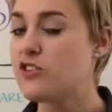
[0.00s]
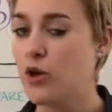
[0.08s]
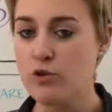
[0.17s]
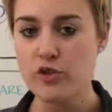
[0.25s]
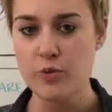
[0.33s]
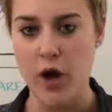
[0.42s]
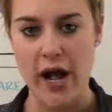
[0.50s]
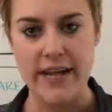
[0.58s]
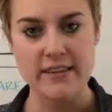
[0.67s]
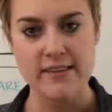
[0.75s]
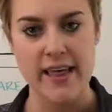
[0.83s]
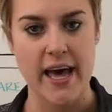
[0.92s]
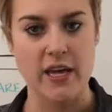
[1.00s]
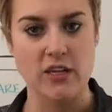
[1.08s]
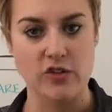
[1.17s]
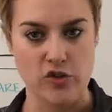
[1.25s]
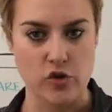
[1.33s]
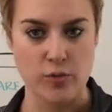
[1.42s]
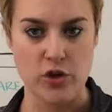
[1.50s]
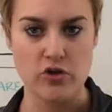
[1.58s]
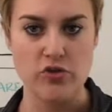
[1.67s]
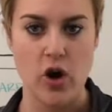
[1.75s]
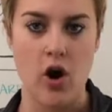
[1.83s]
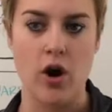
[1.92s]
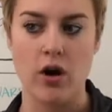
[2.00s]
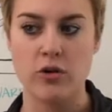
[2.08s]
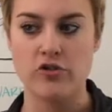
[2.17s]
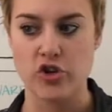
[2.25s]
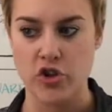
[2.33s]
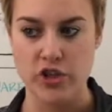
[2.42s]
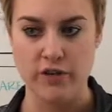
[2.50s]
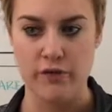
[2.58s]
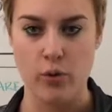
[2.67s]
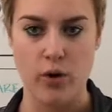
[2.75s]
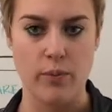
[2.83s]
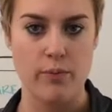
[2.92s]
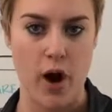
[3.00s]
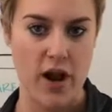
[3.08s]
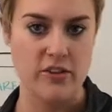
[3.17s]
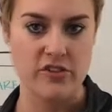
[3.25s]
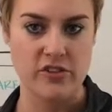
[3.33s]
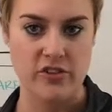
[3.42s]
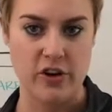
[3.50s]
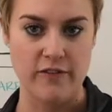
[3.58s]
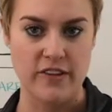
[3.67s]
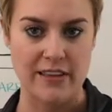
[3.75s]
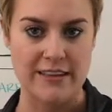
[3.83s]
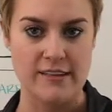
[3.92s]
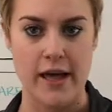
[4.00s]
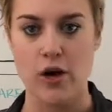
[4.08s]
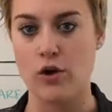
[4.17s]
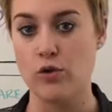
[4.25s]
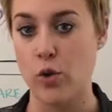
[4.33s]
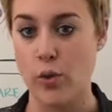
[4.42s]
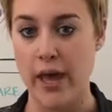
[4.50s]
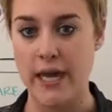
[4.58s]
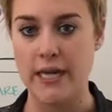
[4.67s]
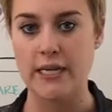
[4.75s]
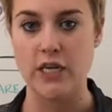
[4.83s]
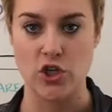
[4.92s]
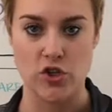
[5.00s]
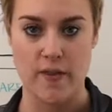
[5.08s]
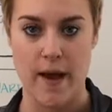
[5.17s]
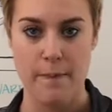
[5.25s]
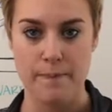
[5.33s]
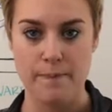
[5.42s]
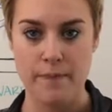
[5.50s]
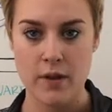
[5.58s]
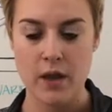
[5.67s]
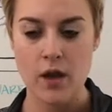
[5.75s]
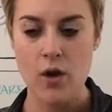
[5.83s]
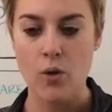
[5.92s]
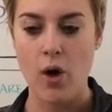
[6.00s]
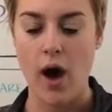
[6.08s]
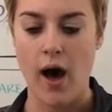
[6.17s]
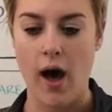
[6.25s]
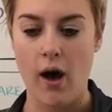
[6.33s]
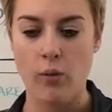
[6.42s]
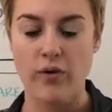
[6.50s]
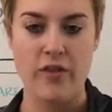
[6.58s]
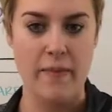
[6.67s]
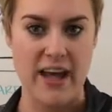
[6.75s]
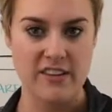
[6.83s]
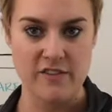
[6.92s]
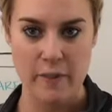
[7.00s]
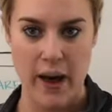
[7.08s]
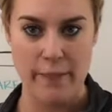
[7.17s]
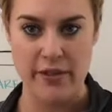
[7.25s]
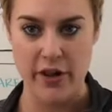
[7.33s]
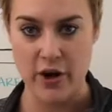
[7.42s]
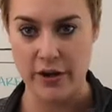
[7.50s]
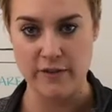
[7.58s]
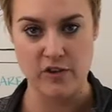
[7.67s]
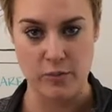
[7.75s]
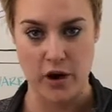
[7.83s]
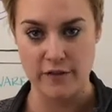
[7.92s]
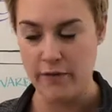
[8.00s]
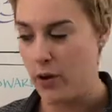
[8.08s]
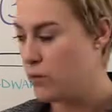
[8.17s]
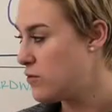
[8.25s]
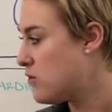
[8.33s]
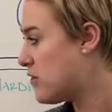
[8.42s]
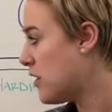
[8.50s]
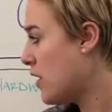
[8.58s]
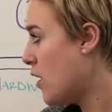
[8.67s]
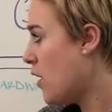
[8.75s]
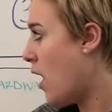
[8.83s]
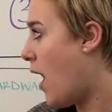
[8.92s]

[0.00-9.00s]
It's no surprise that consumers are searching for products and services that are located near to them. With the massive popularity of smartphones,